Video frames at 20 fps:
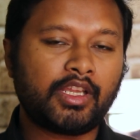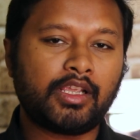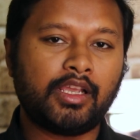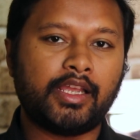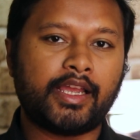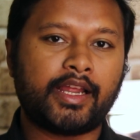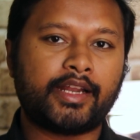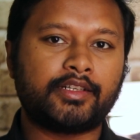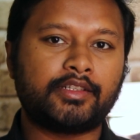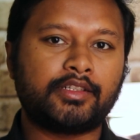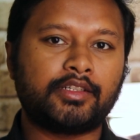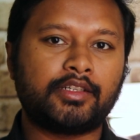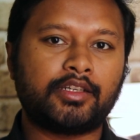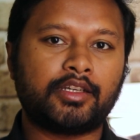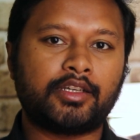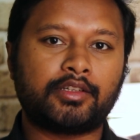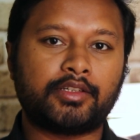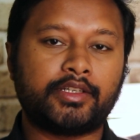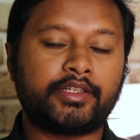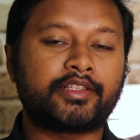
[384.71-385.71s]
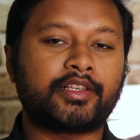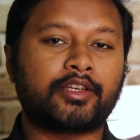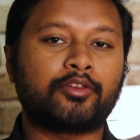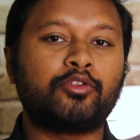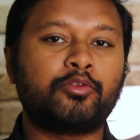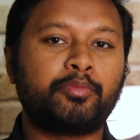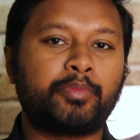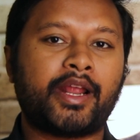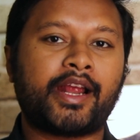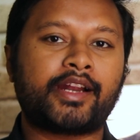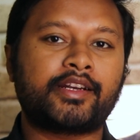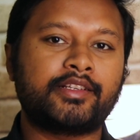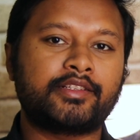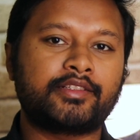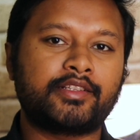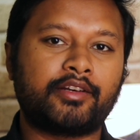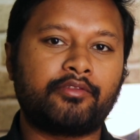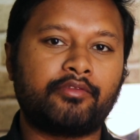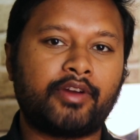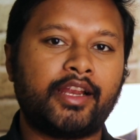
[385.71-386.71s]
And it's a good practice
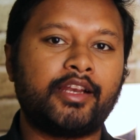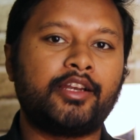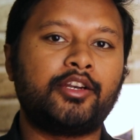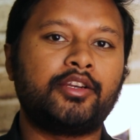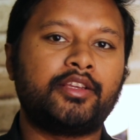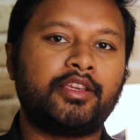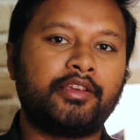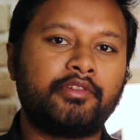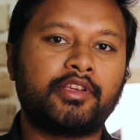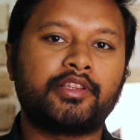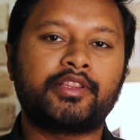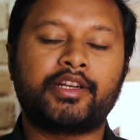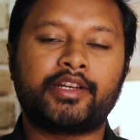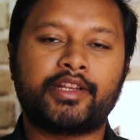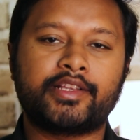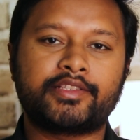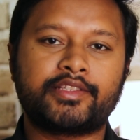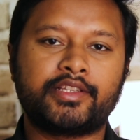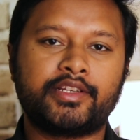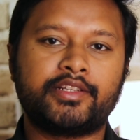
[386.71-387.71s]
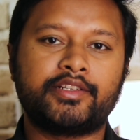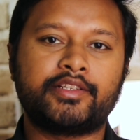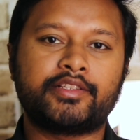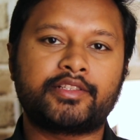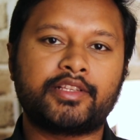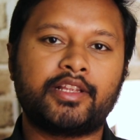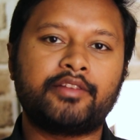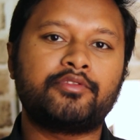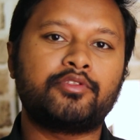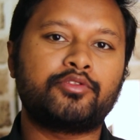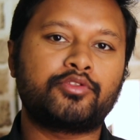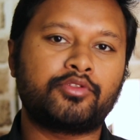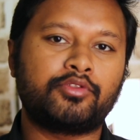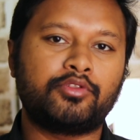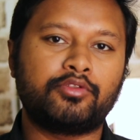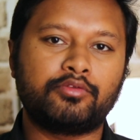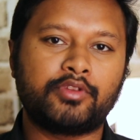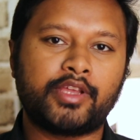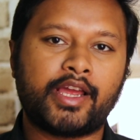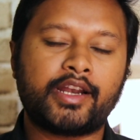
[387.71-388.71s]
that while giving the test series itself, you should
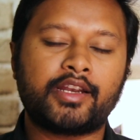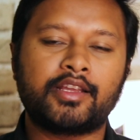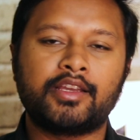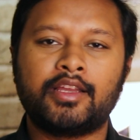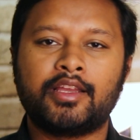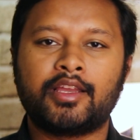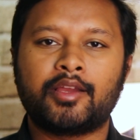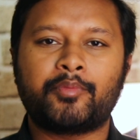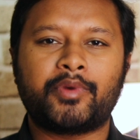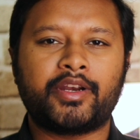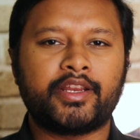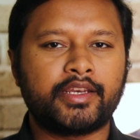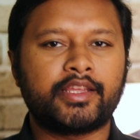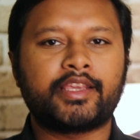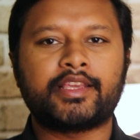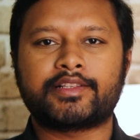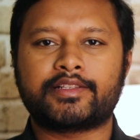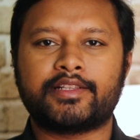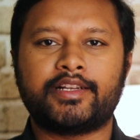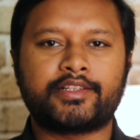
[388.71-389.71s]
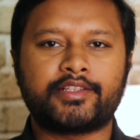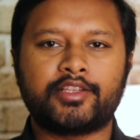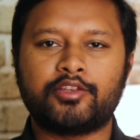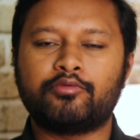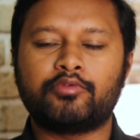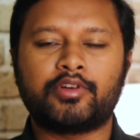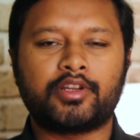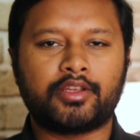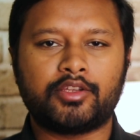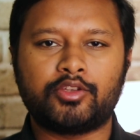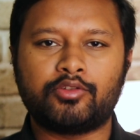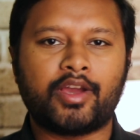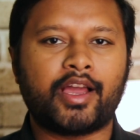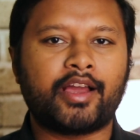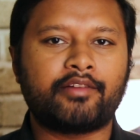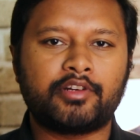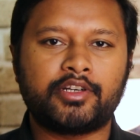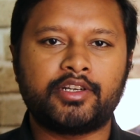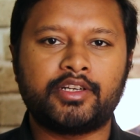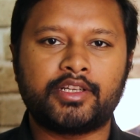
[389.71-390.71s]
do that. But in case, let's say you
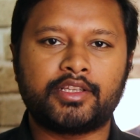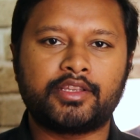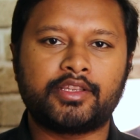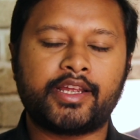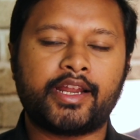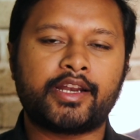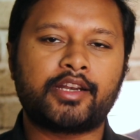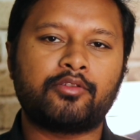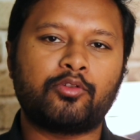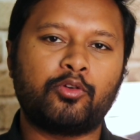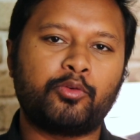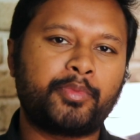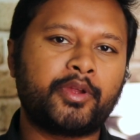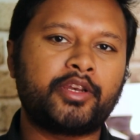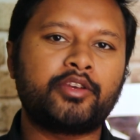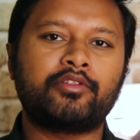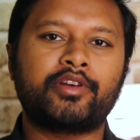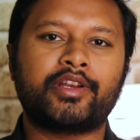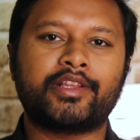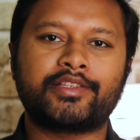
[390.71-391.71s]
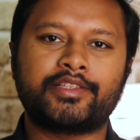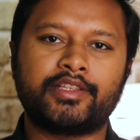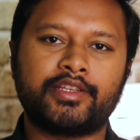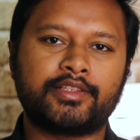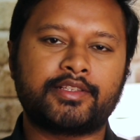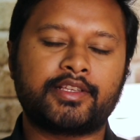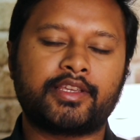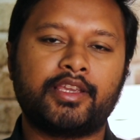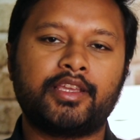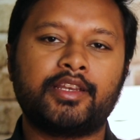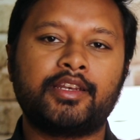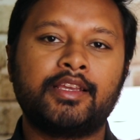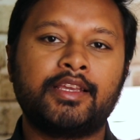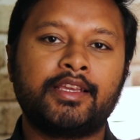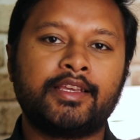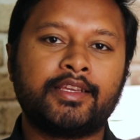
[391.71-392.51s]
haven't done that, open your test series again,